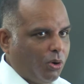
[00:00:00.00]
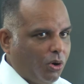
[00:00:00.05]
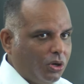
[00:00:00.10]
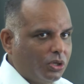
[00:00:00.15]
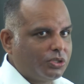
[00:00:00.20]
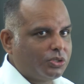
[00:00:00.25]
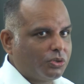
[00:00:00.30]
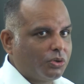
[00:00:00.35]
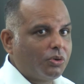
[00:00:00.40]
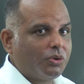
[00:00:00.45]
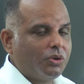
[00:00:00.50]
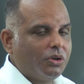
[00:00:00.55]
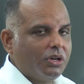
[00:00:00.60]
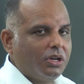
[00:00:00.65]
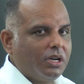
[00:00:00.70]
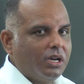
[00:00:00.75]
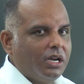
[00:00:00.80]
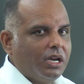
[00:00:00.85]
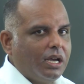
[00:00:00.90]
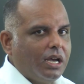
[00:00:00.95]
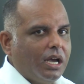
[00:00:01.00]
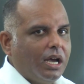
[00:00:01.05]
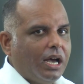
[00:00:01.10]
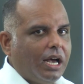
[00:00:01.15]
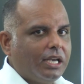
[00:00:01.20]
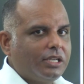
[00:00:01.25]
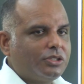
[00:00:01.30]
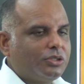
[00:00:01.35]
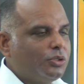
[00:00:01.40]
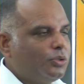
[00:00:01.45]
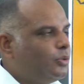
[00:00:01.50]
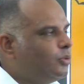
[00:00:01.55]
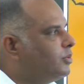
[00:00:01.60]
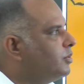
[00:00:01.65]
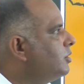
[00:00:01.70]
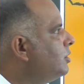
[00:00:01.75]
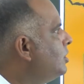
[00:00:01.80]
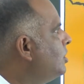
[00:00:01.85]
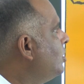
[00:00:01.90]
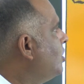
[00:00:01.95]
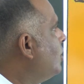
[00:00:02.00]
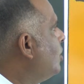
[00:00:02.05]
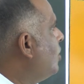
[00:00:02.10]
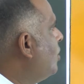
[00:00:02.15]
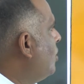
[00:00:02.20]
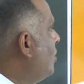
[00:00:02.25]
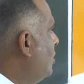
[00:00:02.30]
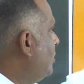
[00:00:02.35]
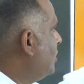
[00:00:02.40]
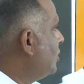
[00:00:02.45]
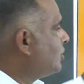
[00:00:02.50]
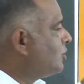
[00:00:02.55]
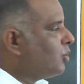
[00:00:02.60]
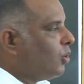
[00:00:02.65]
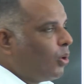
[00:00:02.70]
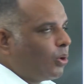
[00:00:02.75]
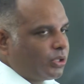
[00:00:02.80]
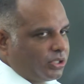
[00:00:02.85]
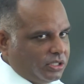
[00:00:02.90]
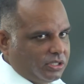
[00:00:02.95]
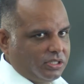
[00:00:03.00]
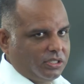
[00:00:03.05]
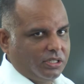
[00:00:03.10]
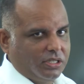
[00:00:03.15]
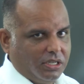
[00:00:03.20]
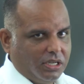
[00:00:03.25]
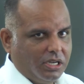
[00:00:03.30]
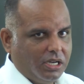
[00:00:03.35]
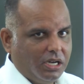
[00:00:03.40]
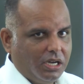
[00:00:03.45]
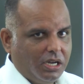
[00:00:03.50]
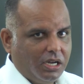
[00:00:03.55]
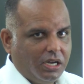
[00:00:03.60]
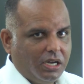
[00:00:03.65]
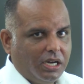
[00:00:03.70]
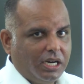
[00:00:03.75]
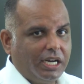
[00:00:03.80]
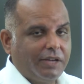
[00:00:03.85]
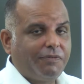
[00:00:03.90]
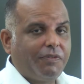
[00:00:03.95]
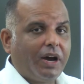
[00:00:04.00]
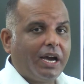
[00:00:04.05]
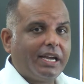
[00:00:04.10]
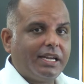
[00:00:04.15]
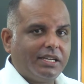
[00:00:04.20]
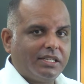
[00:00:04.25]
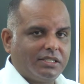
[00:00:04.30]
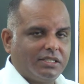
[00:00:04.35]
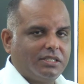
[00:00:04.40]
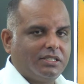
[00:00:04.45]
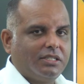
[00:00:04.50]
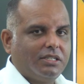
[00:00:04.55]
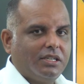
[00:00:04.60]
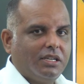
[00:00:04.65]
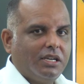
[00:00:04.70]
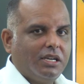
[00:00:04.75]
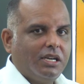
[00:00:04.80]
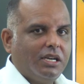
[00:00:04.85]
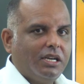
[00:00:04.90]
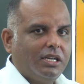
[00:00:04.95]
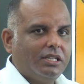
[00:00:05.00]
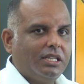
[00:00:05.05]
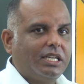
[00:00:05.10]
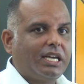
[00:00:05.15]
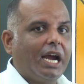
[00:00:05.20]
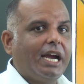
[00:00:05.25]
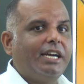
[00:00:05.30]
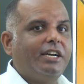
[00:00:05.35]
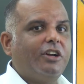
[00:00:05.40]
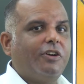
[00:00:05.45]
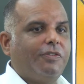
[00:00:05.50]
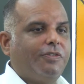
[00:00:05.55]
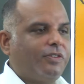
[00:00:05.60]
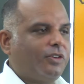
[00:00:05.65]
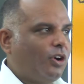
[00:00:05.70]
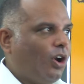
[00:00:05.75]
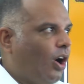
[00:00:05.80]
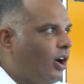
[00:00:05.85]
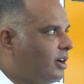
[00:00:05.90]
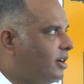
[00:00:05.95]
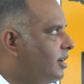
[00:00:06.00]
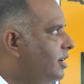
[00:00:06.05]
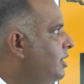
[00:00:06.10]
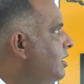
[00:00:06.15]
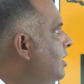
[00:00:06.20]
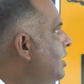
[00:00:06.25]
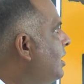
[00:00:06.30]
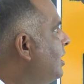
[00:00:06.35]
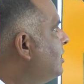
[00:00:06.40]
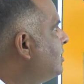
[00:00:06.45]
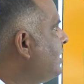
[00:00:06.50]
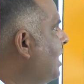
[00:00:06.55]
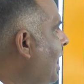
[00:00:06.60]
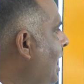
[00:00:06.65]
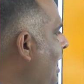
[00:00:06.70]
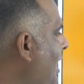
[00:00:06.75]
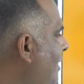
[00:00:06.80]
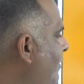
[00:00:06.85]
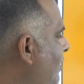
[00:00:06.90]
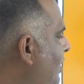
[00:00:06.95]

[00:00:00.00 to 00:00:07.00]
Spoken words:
also as to the source defines the kind of rock. Sand